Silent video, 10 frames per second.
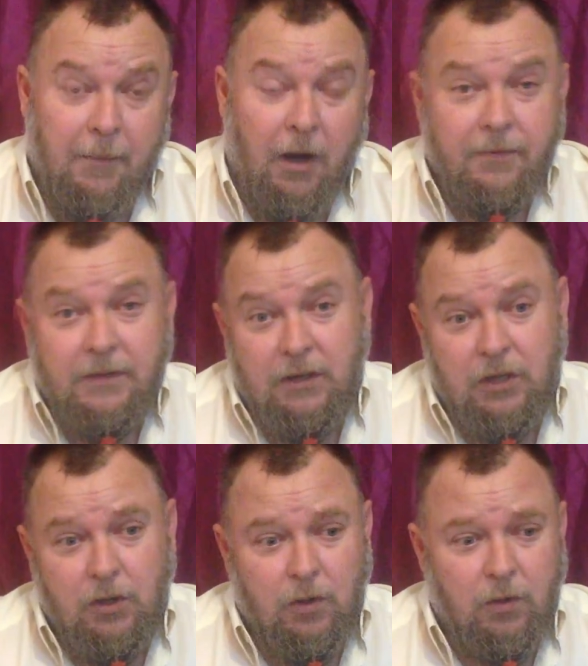After
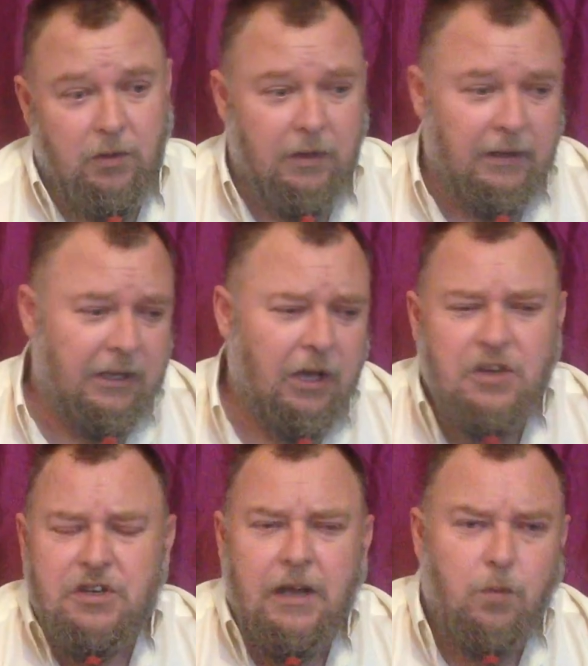you
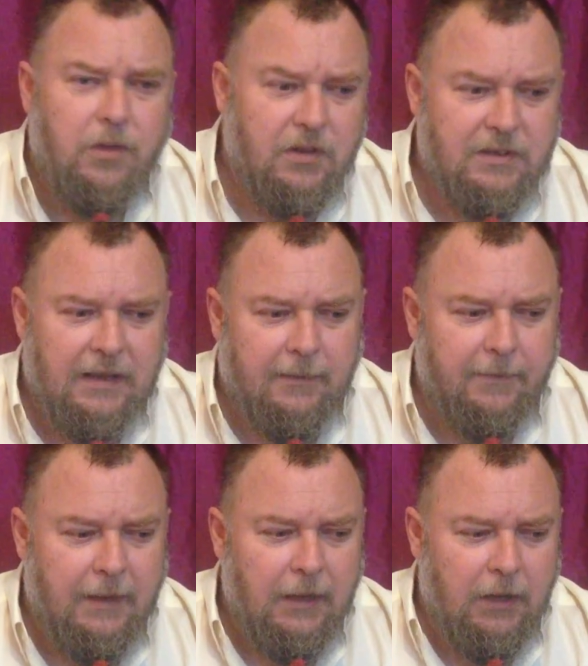negotiate with yourself,
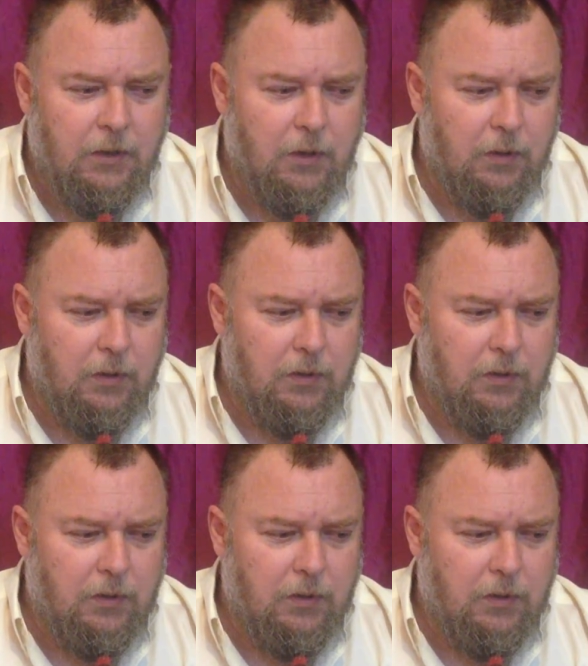you